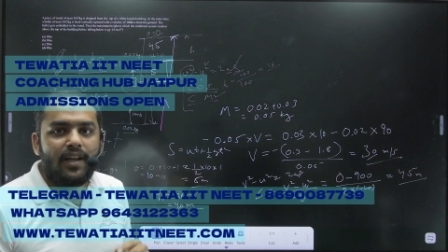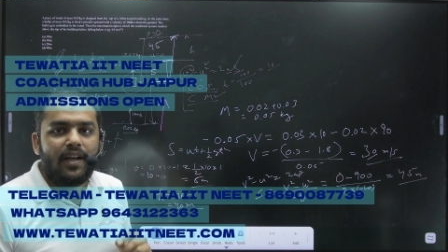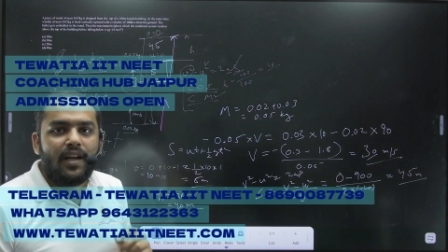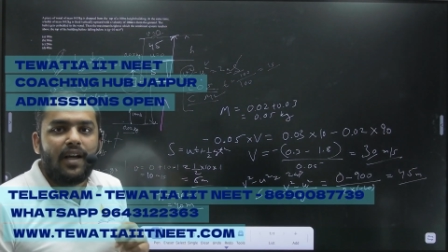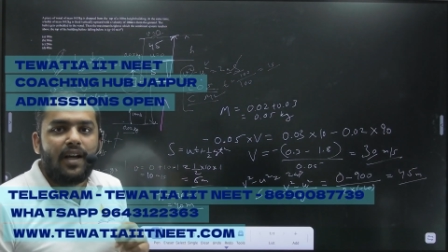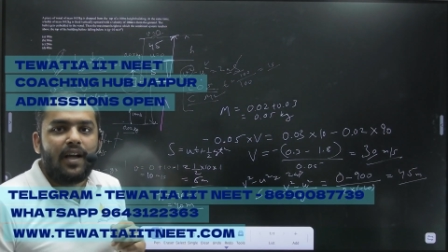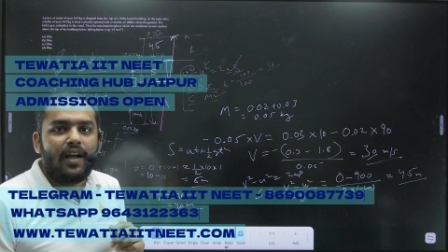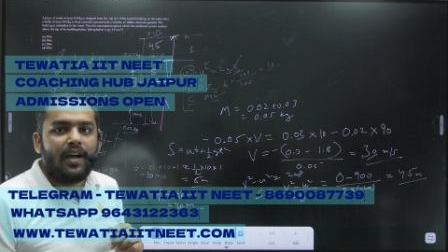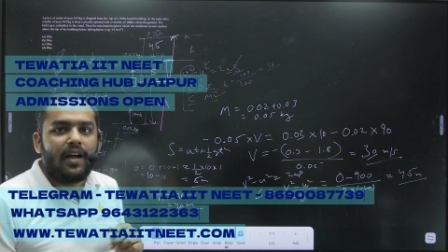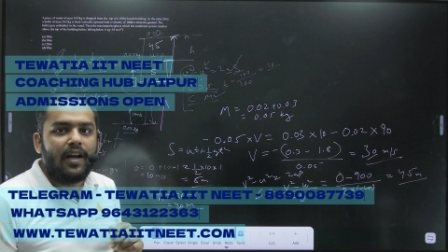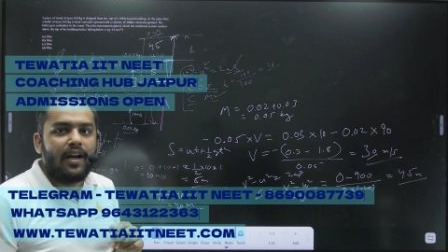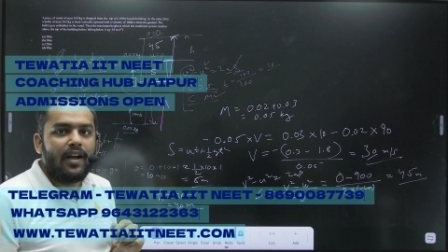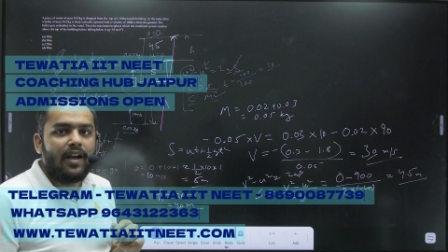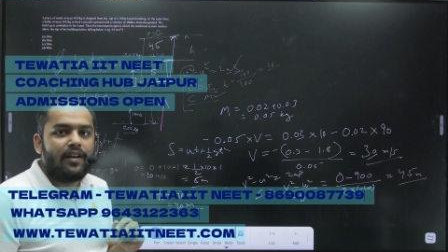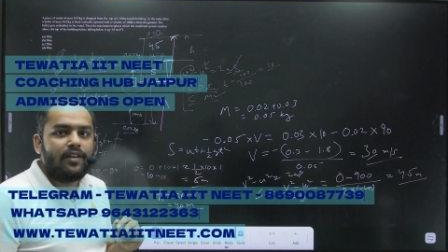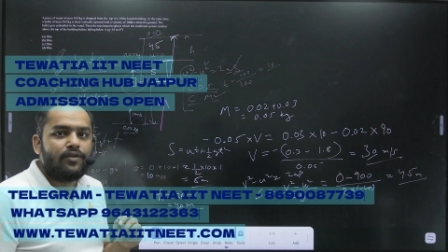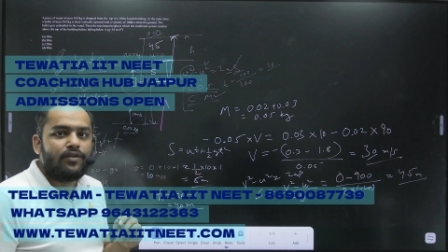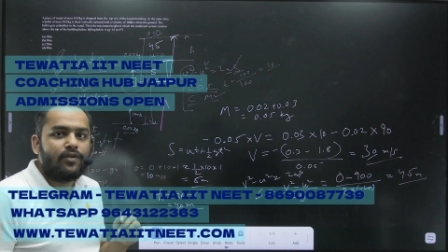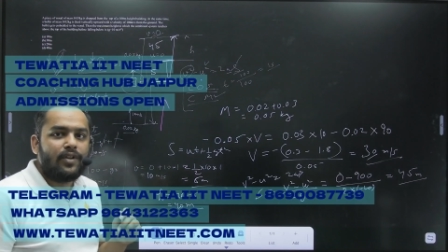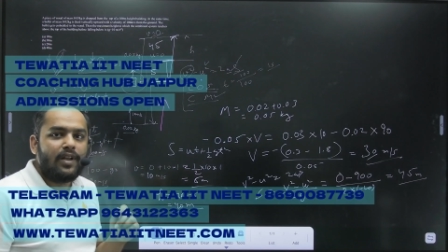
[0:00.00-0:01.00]

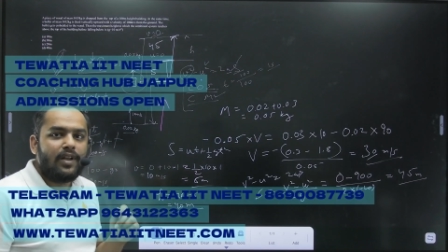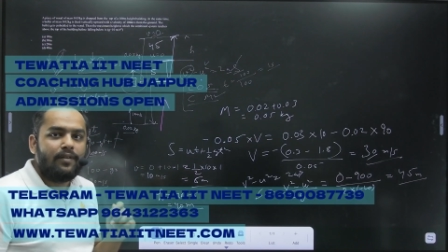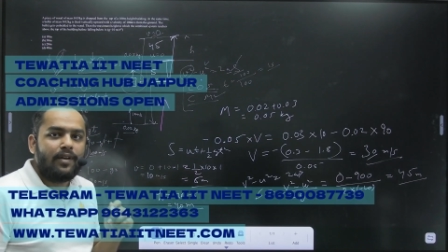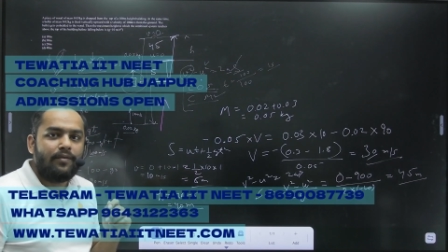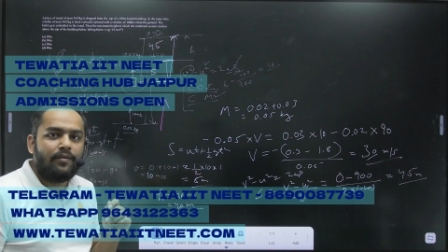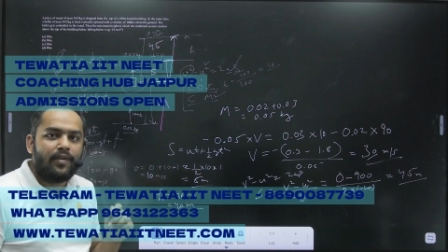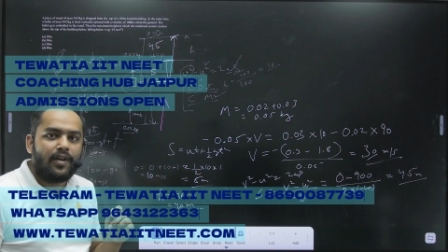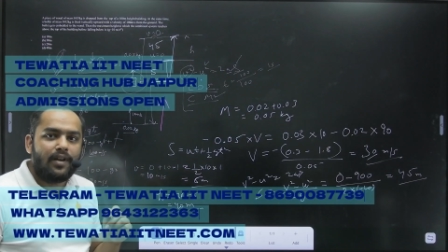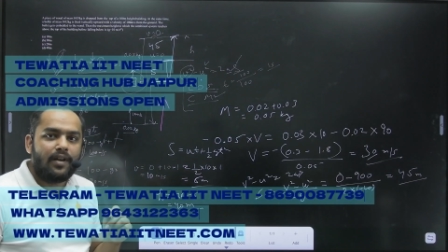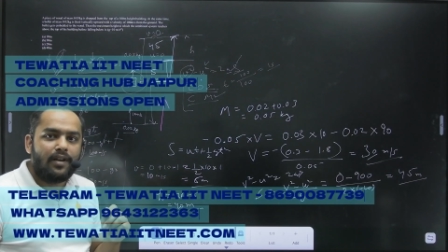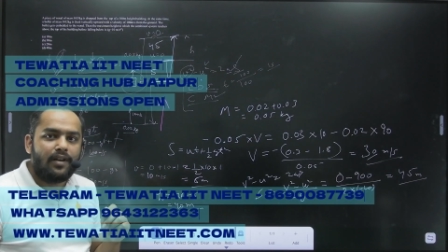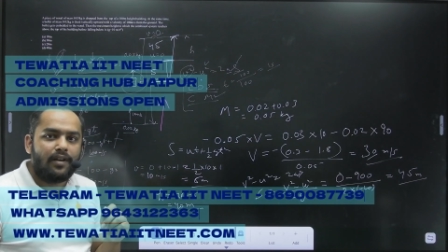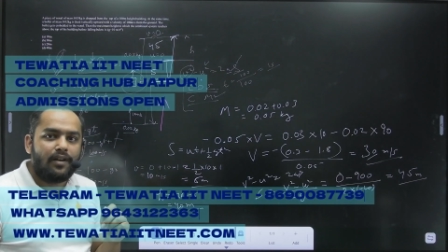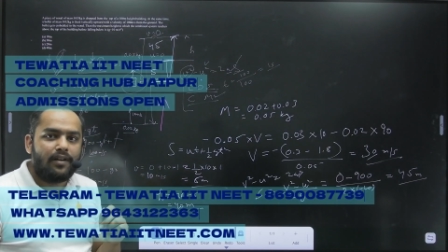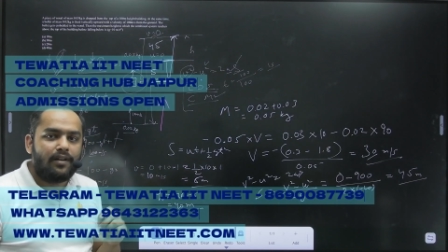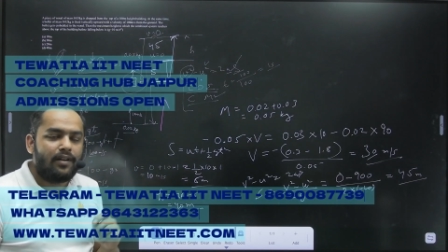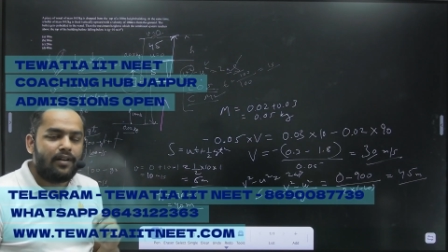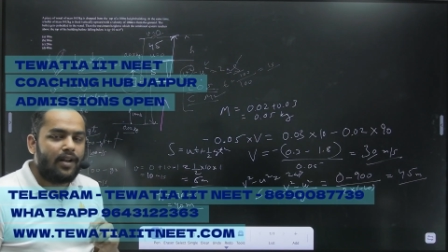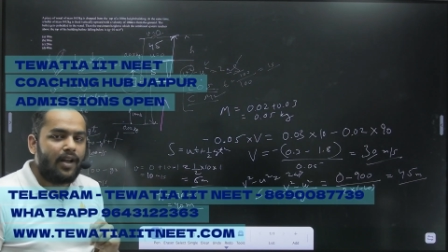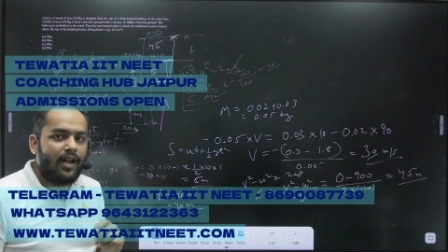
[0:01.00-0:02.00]
and today we
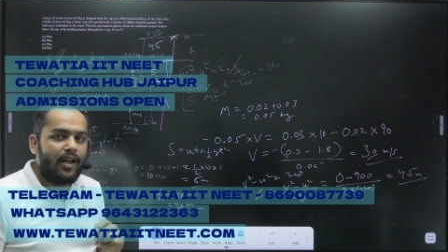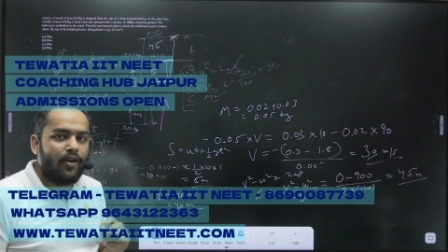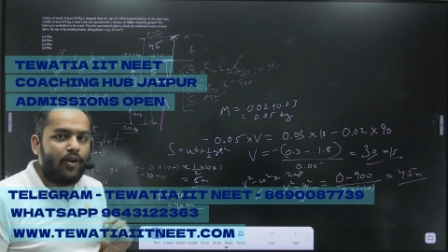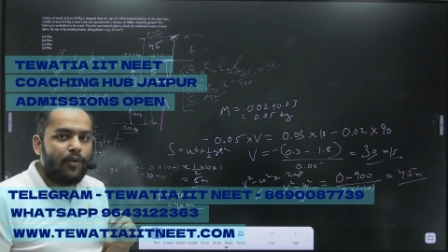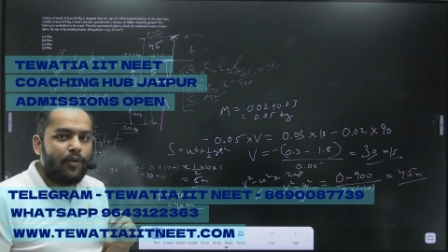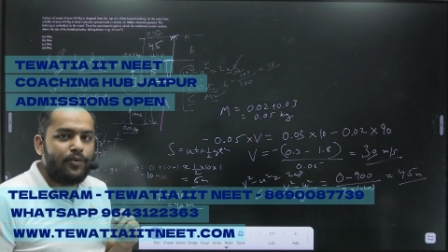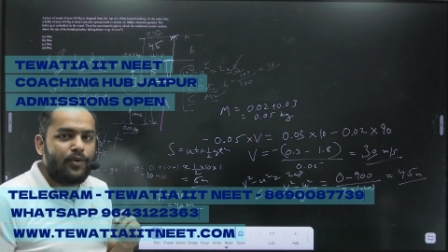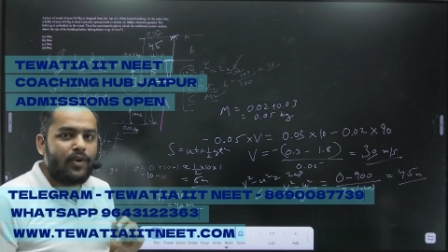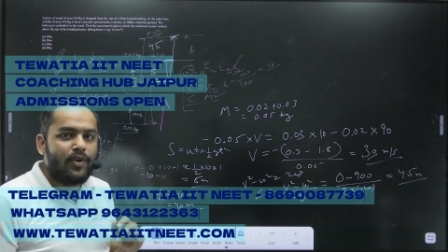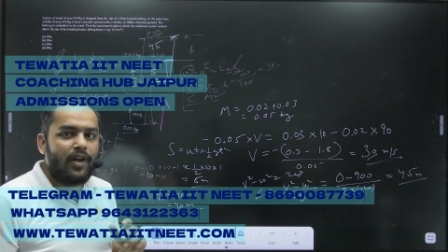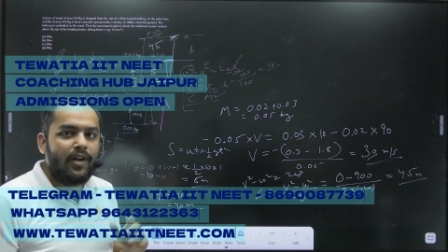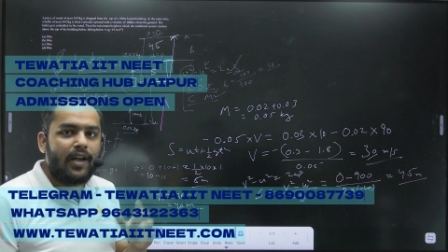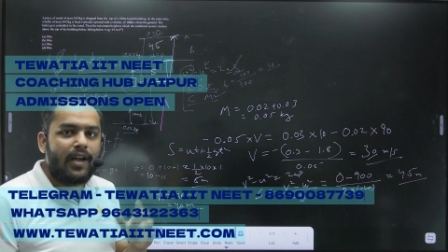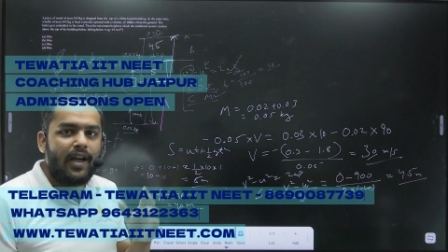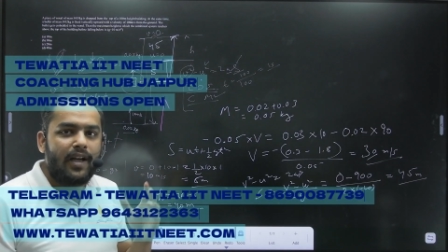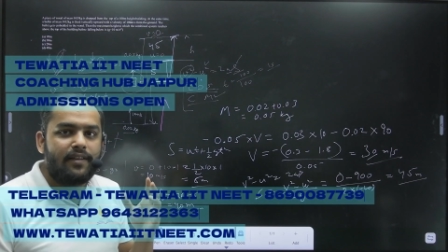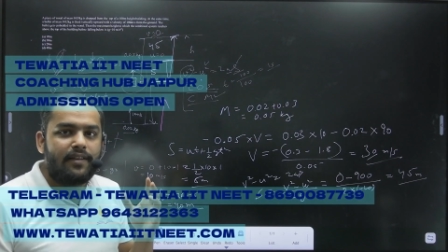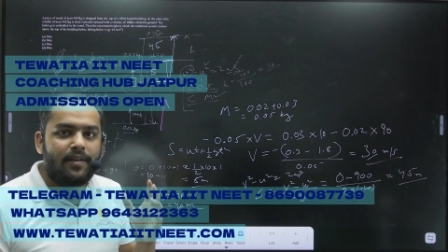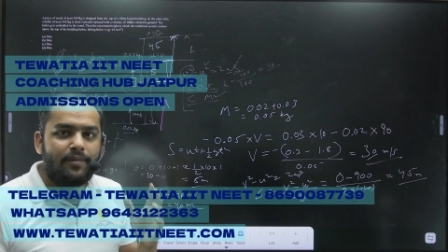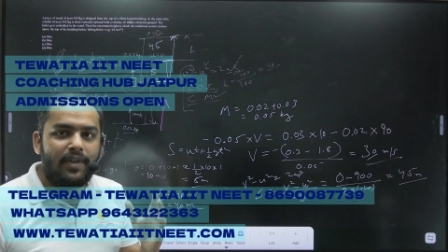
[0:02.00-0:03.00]
uh, I hope you
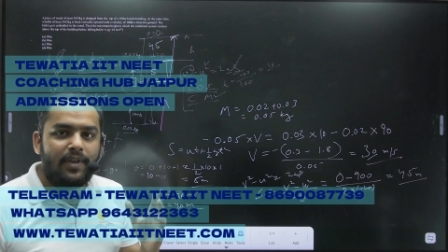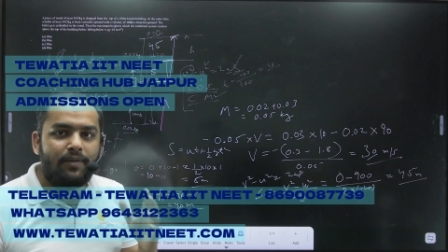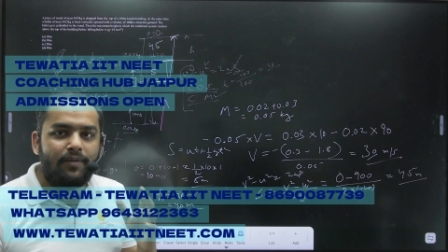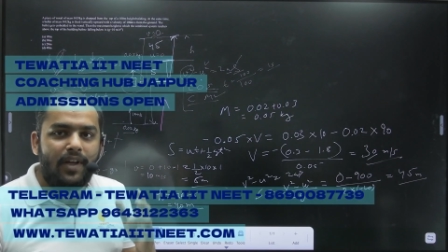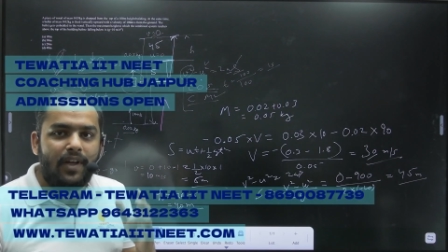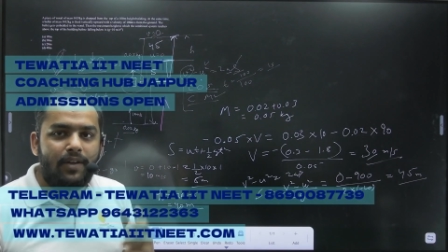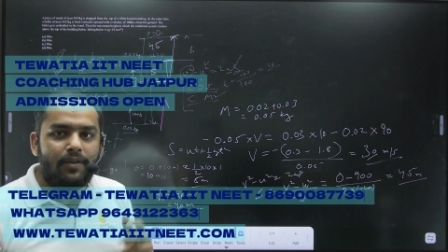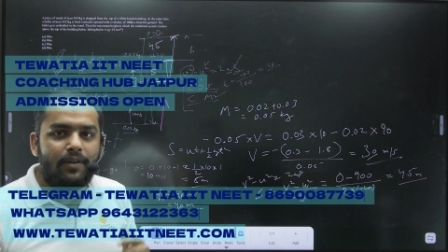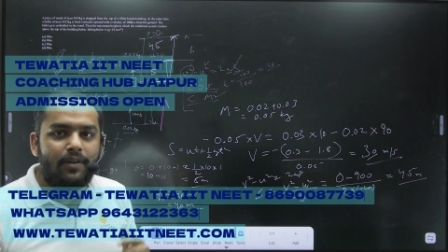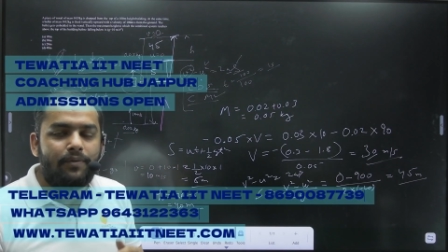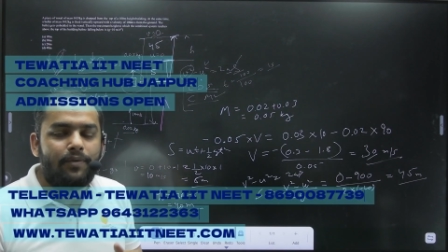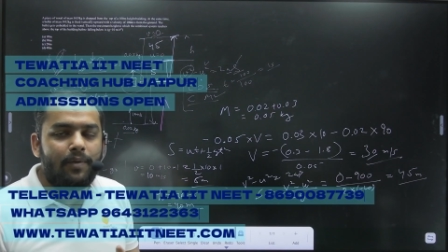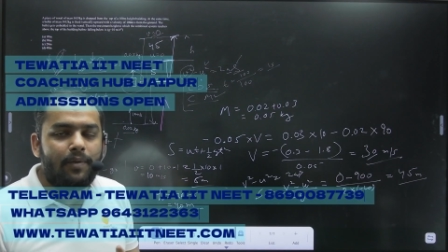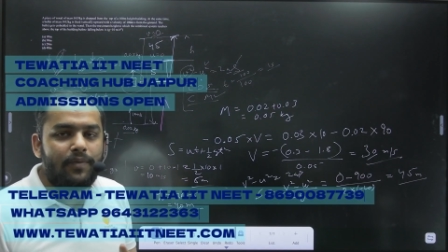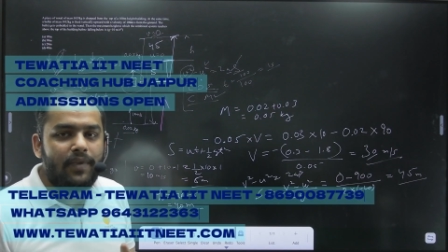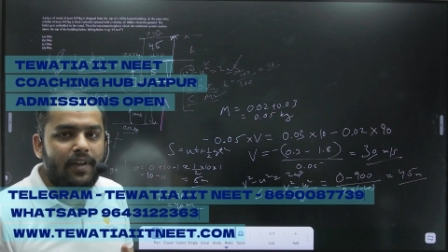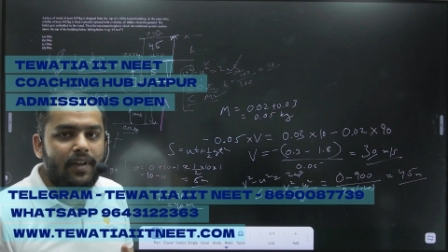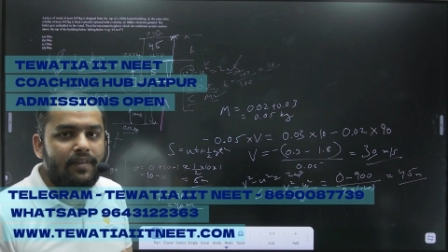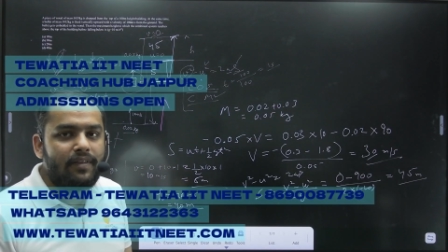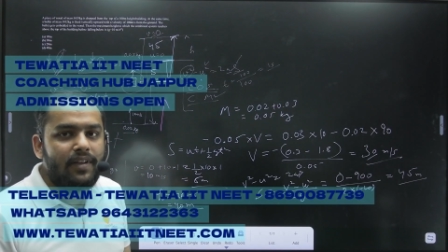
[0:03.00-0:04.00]
get something valuable from
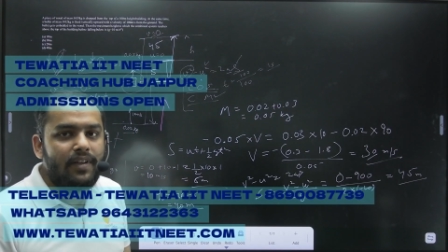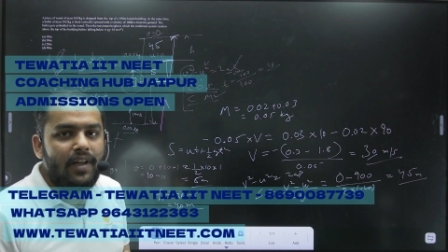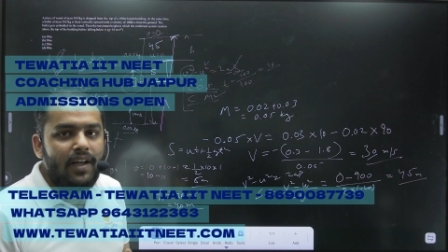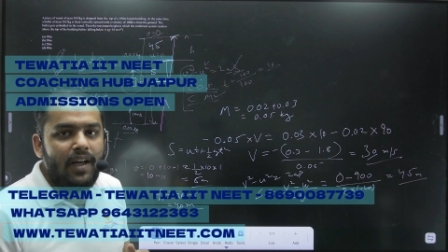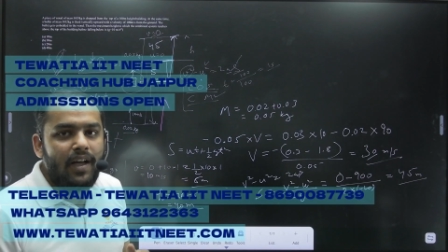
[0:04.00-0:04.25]
this